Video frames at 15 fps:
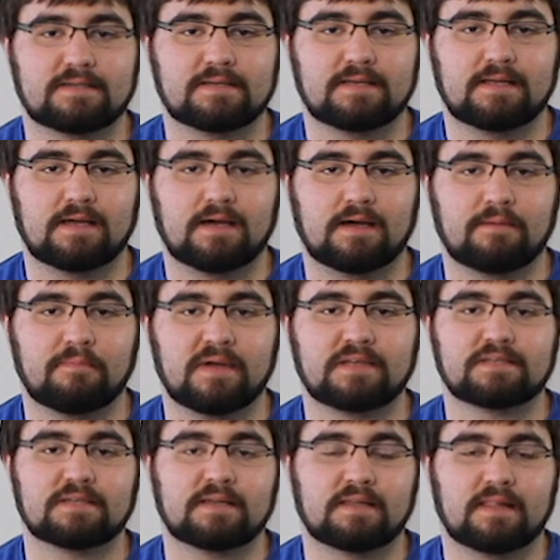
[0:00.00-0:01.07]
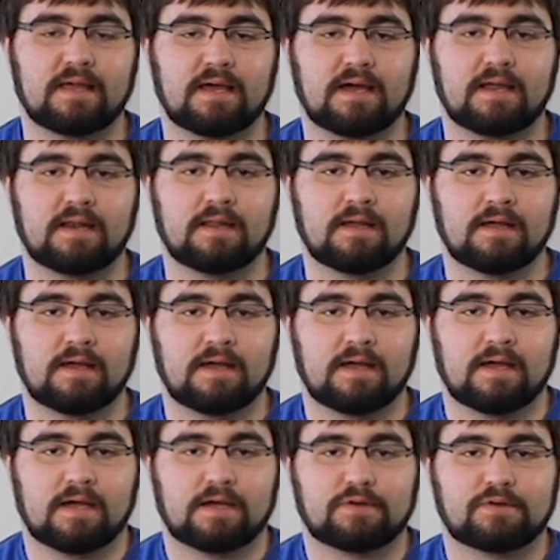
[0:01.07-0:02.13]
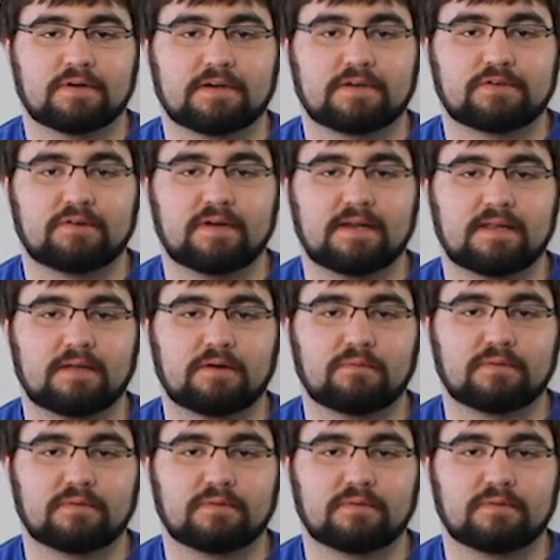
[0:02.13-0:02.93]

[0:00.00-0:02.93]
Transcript: She mentioned that trick-or-treating